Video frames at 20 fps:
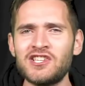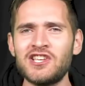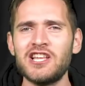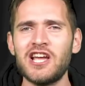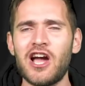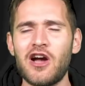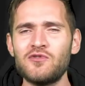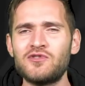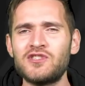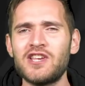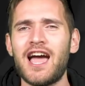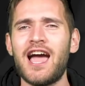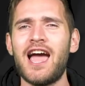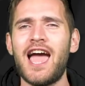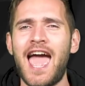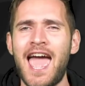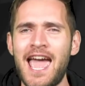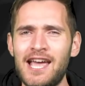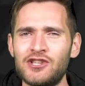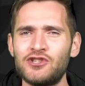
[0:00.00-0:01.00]
it's going to go
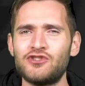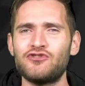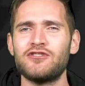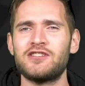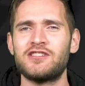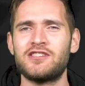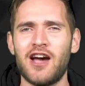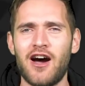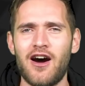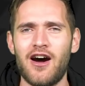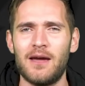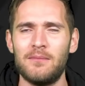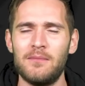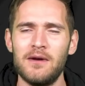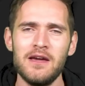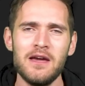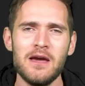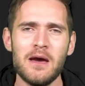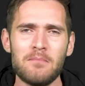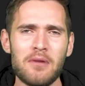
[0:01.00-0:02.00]
to extra time.
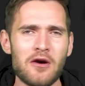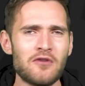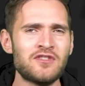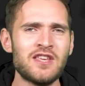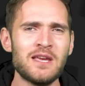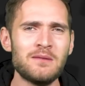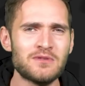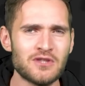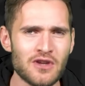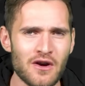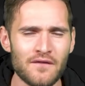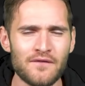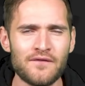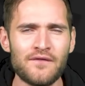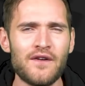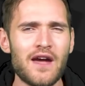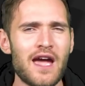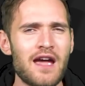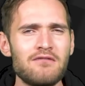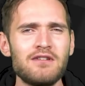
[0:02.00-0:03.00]
Both teams have got
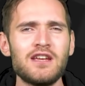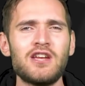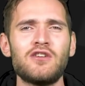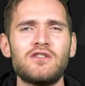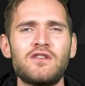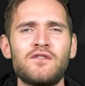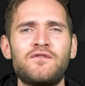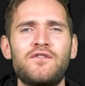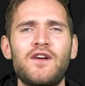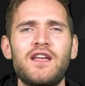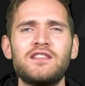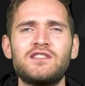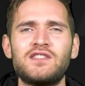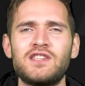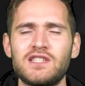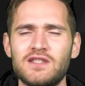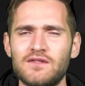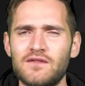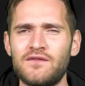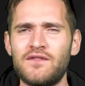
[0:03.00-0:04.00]
very good
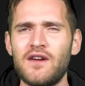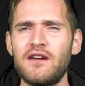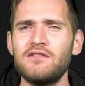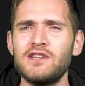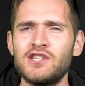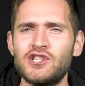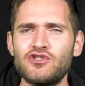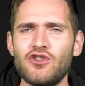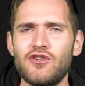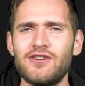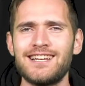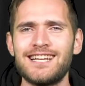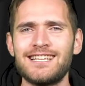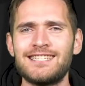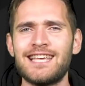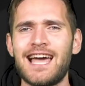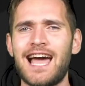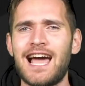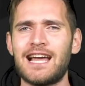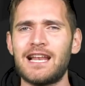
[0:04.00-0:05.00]
defences and very strong in
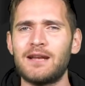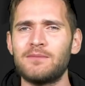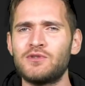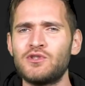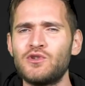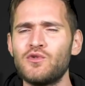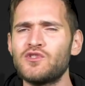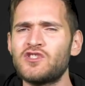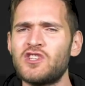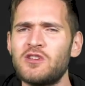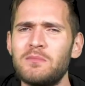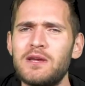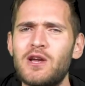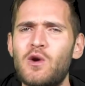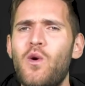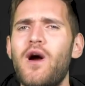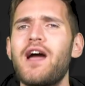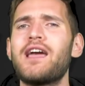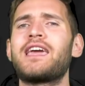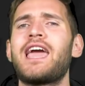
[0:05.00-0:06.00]
attack, and I'm sure it's going to be
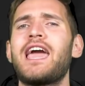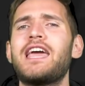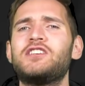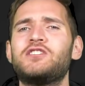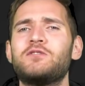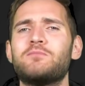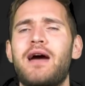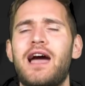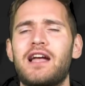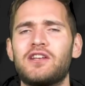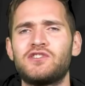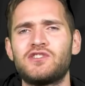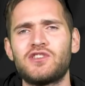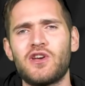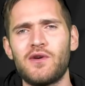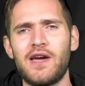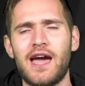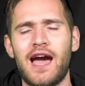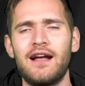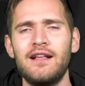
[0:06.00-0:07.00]
quite a cagey match.
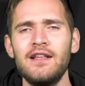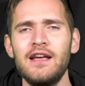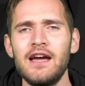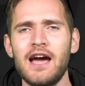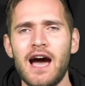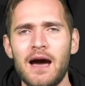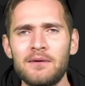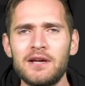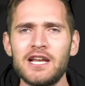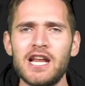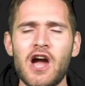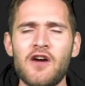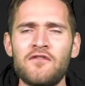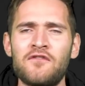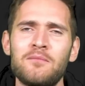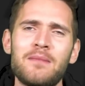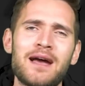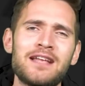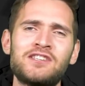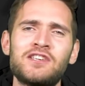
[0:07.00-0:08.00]
So, yeah, I'm going to go
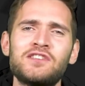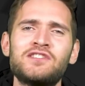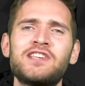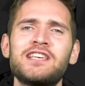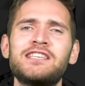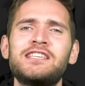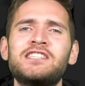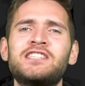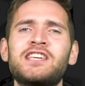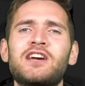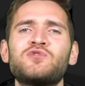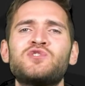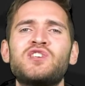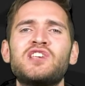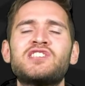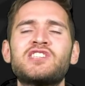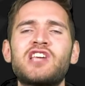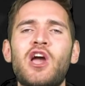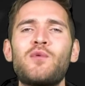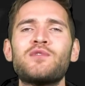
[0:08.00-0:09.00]
for Manchester
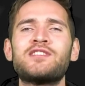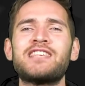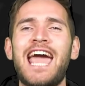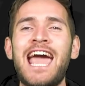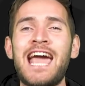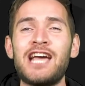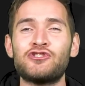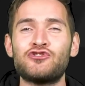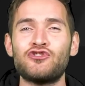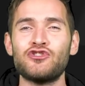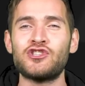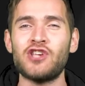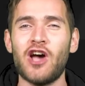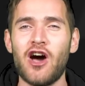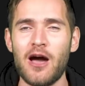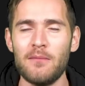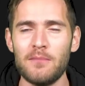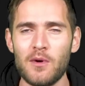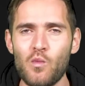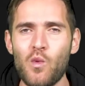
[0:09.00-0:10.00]
City-Chelsea to go into extra
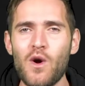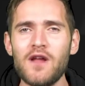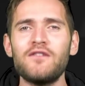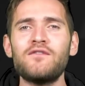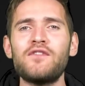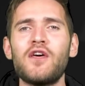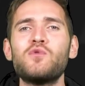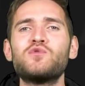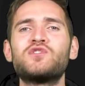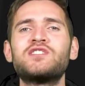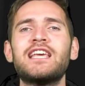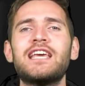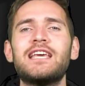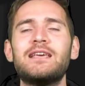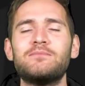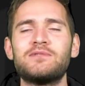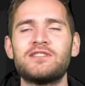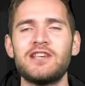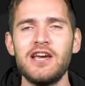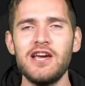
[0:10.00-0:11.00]
time and one of those
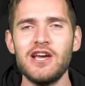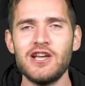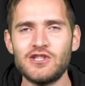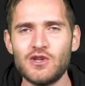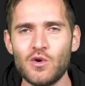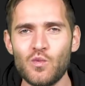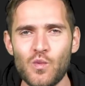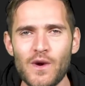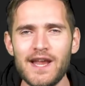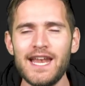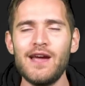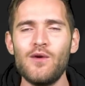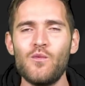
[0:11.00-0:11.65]
teams to win